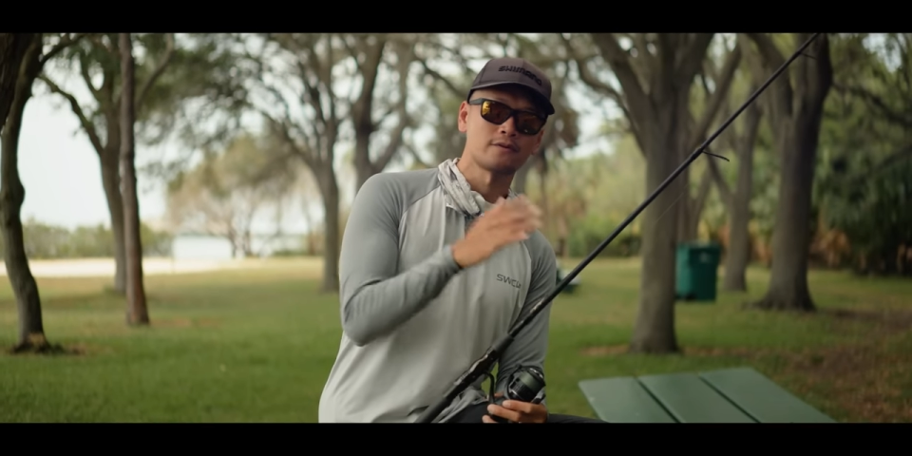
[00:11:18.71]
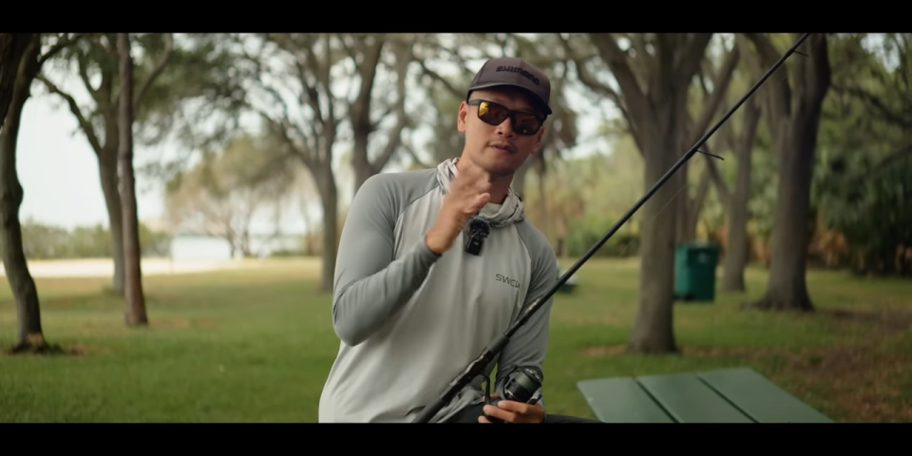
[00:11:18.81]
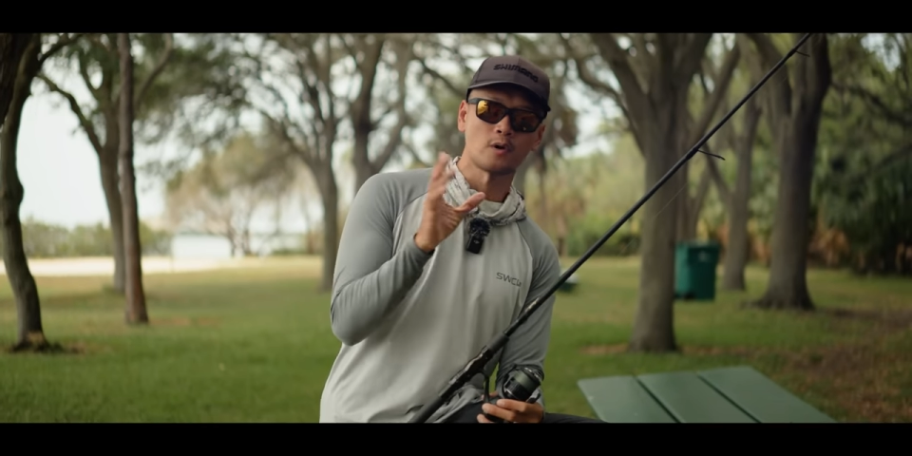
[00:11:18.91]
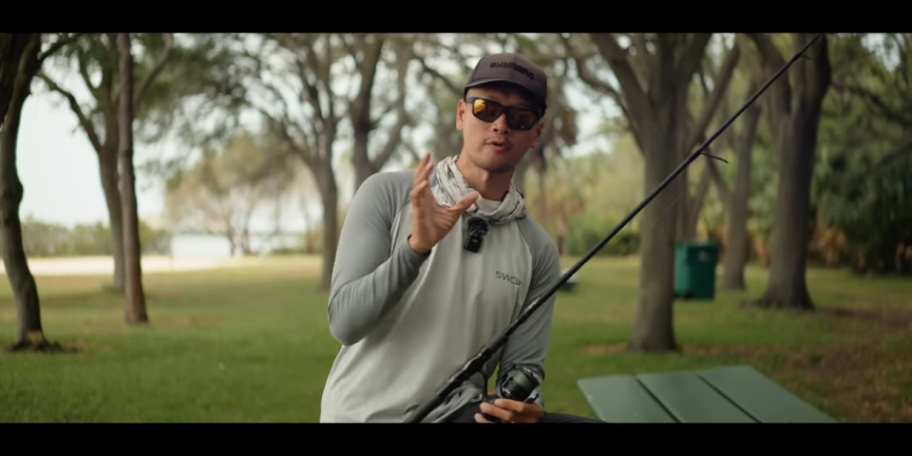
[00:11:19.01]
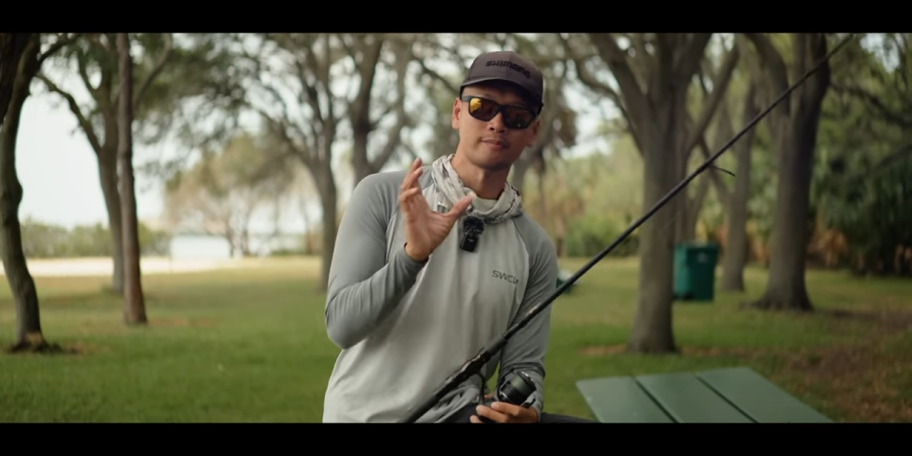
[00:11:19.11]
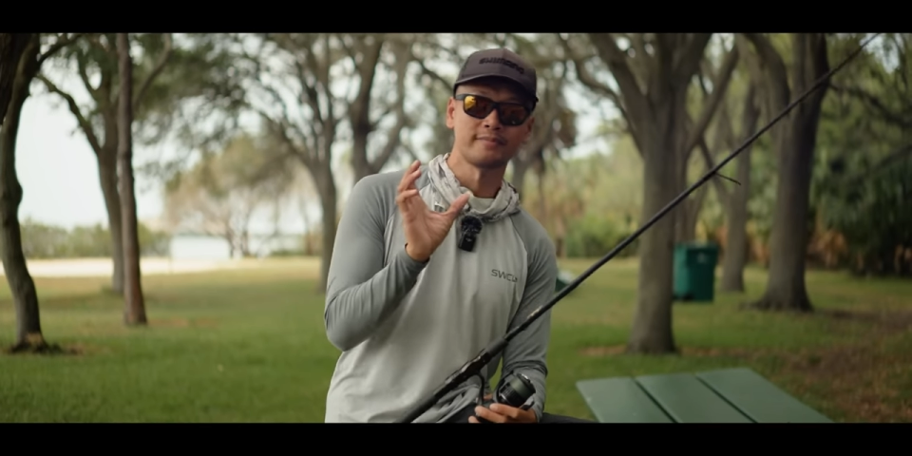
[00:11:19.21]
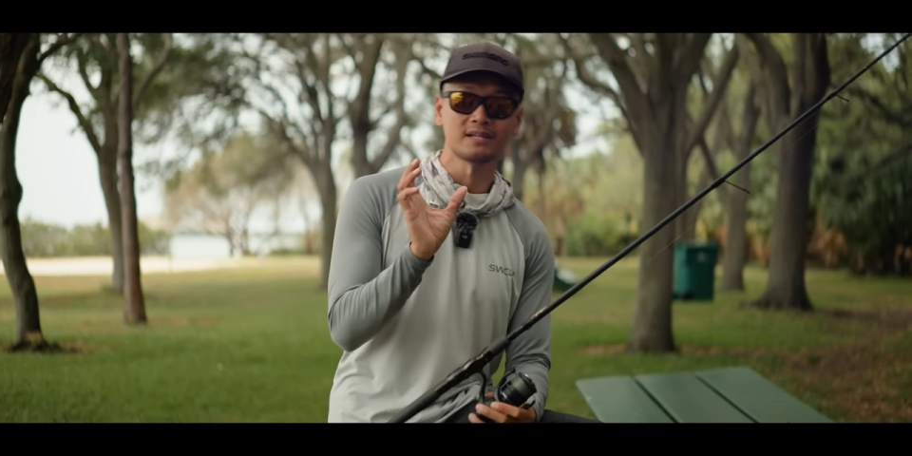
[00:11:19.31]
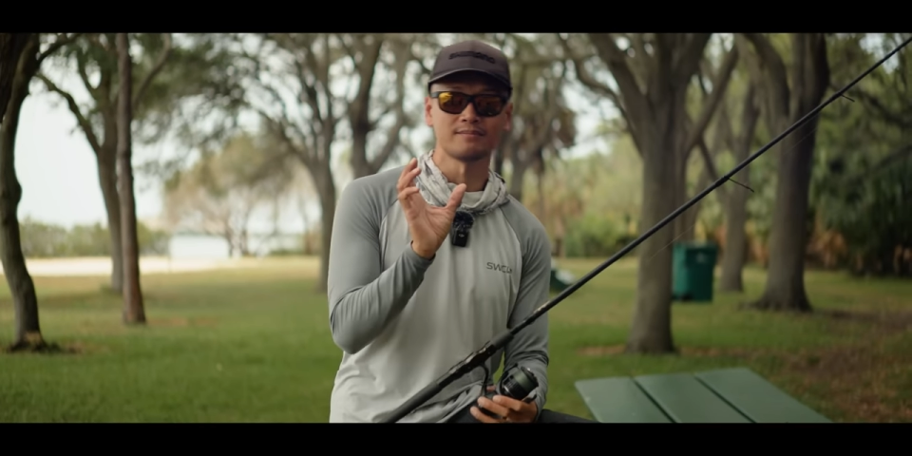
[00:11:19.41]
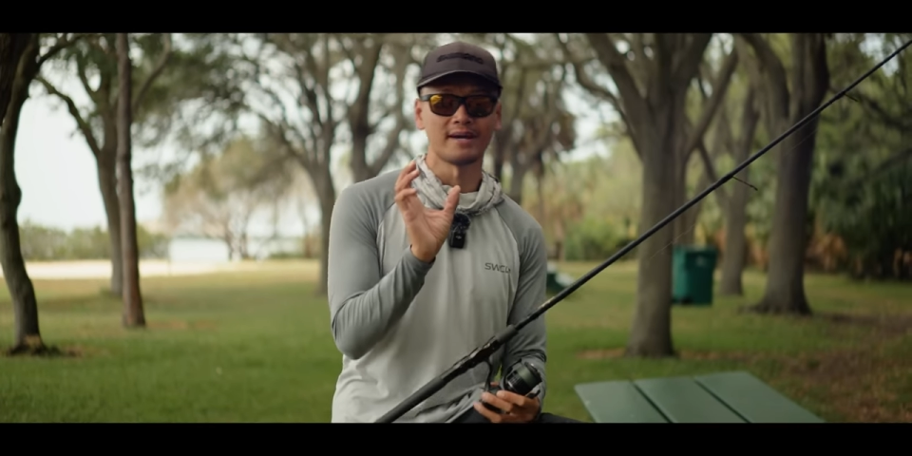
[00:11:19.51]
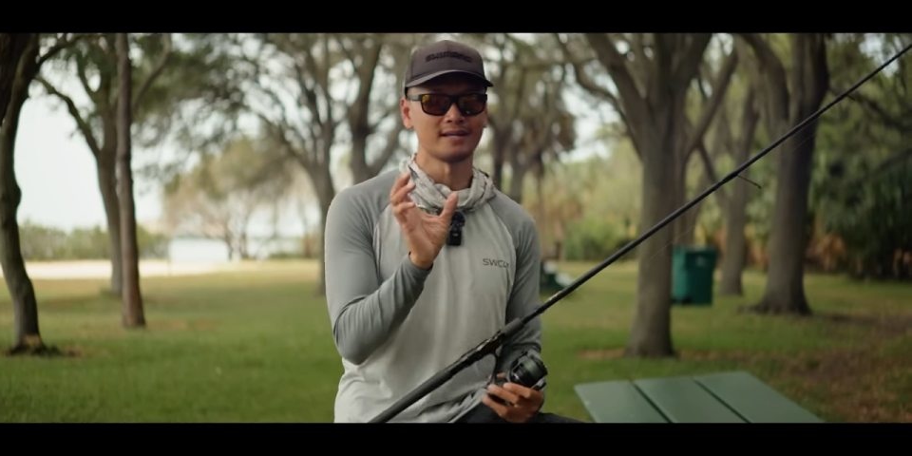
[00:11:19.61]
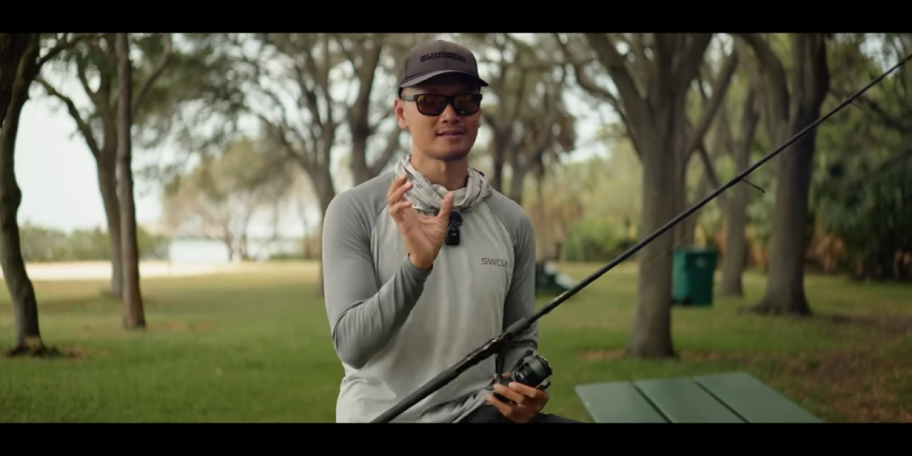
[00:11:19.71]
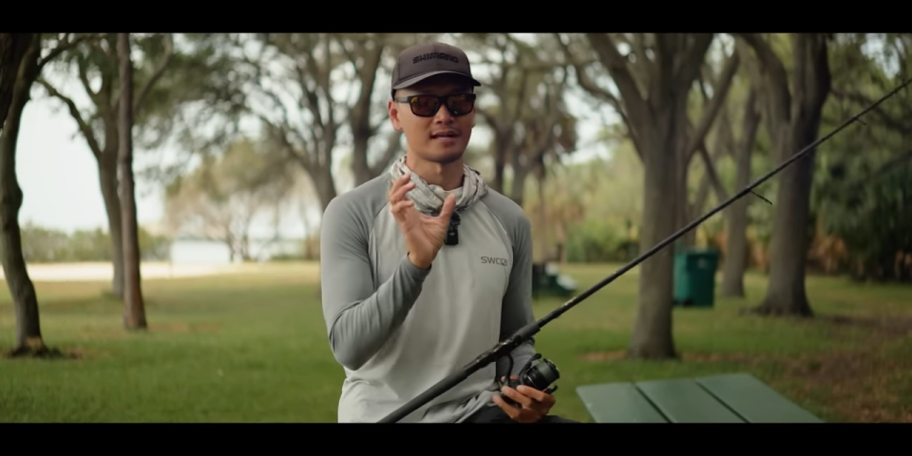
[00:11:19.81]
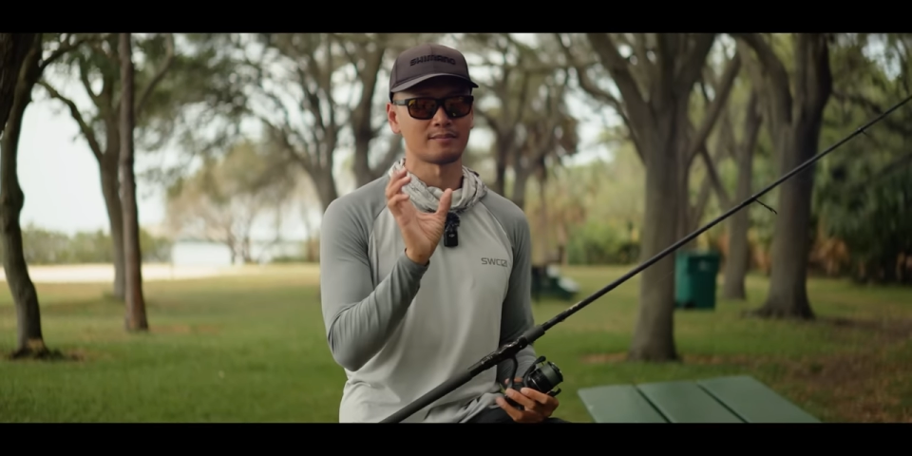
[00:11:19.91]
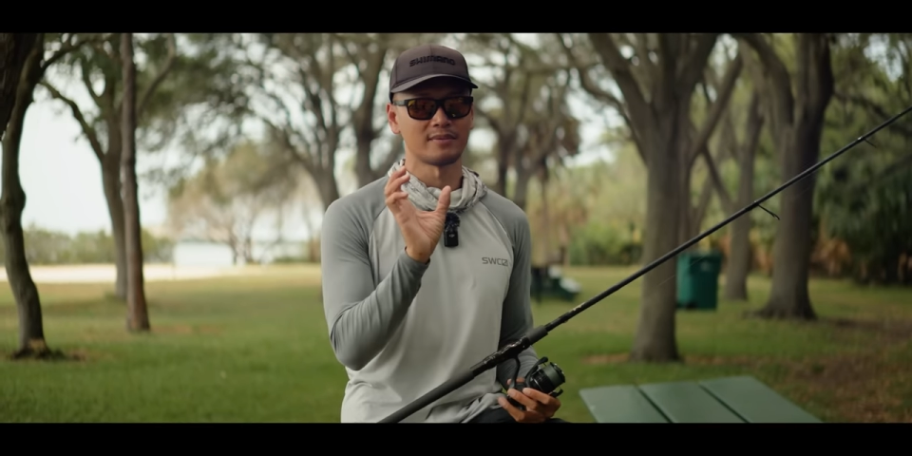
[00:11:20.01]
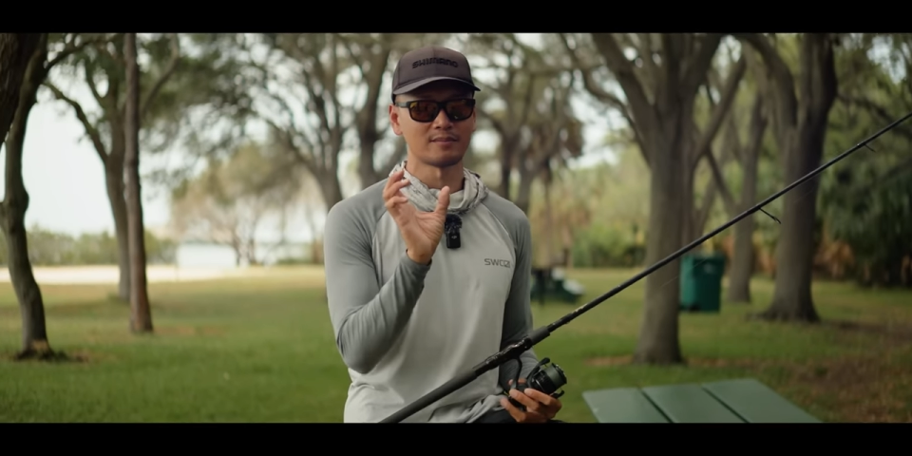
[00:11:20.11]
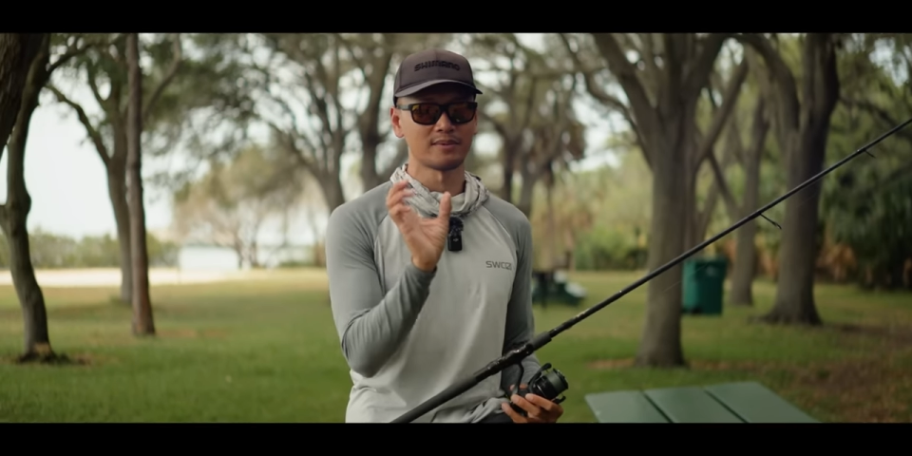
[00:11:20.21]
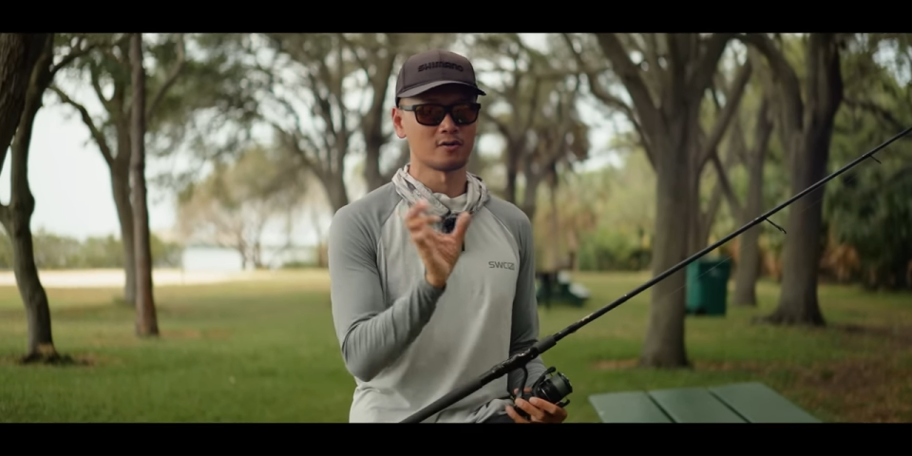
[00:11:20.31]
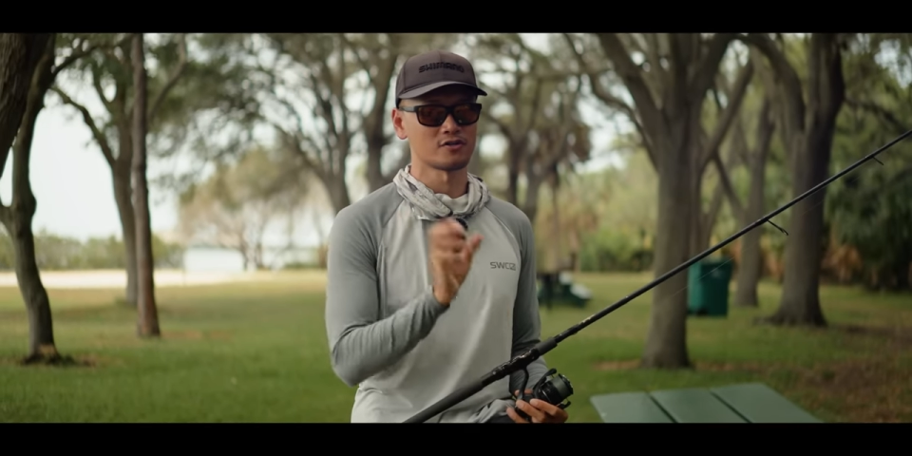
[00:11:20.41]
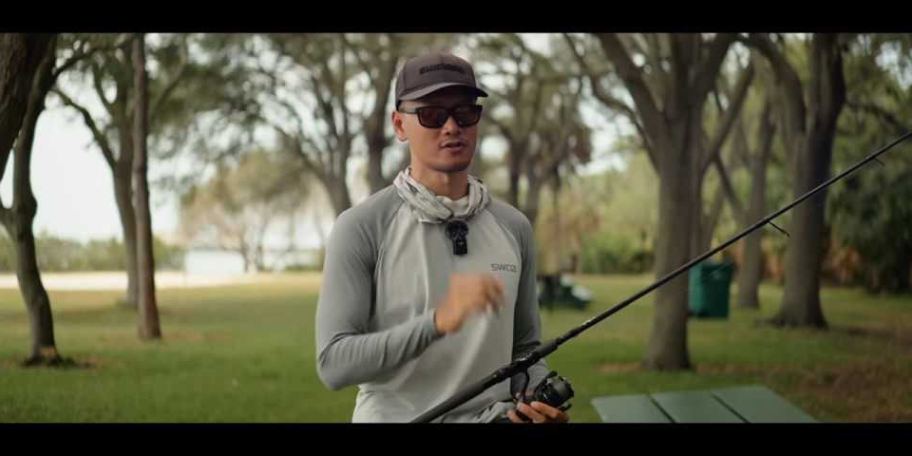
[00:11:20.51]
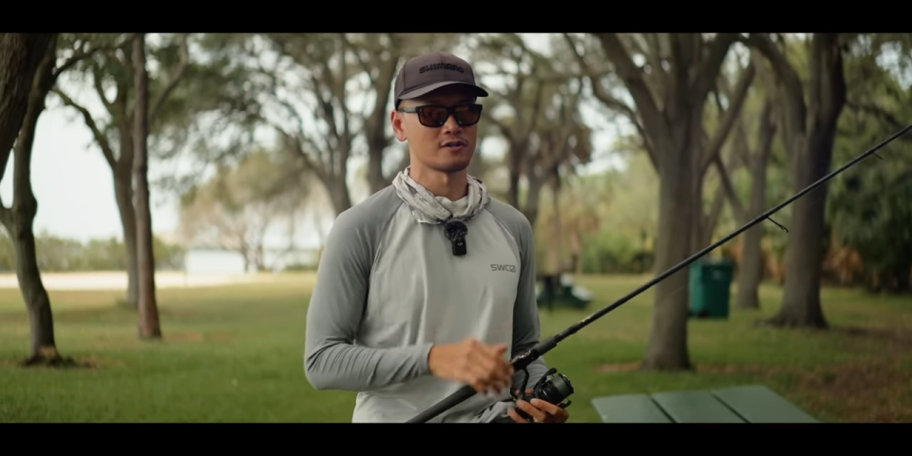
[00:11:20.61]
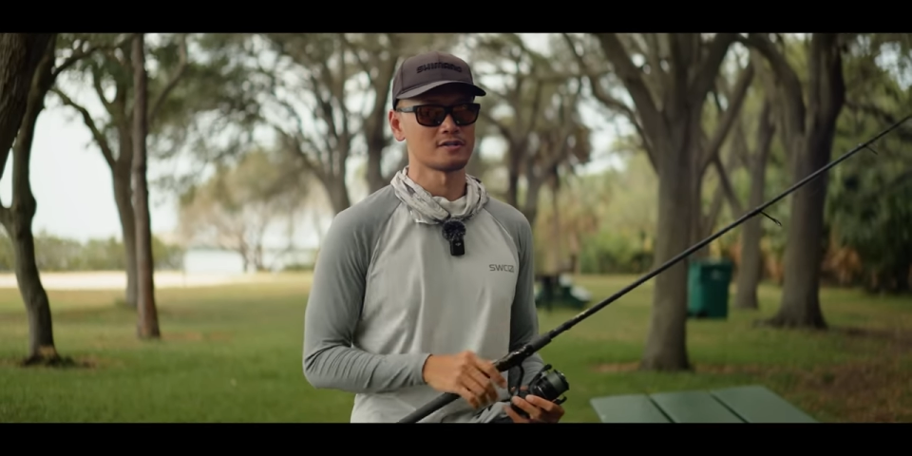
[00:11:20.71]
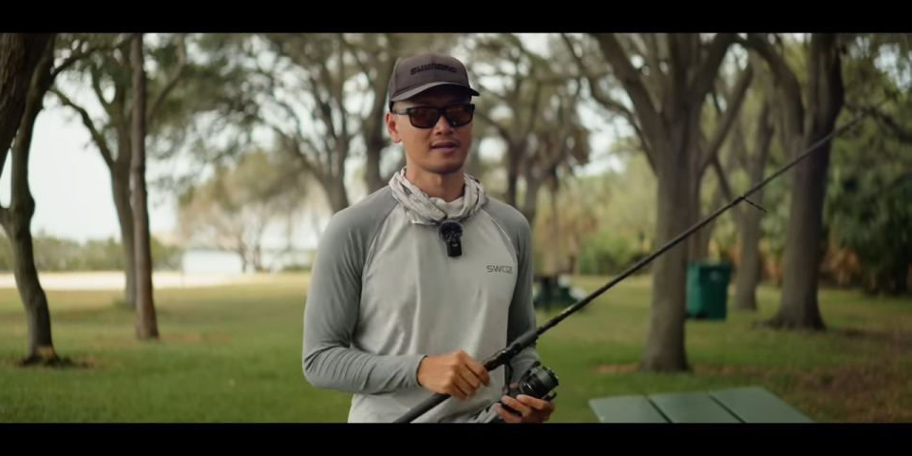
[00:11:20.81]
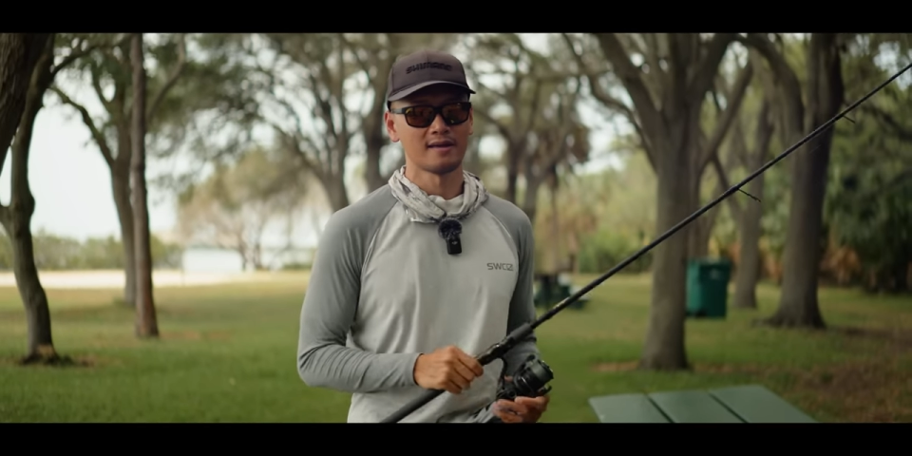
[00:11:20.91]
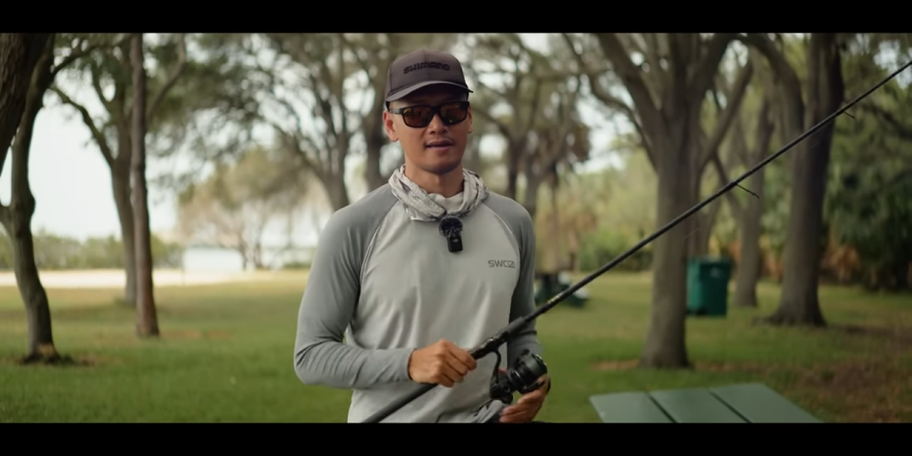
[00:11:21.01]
throwing big baits like big pilchards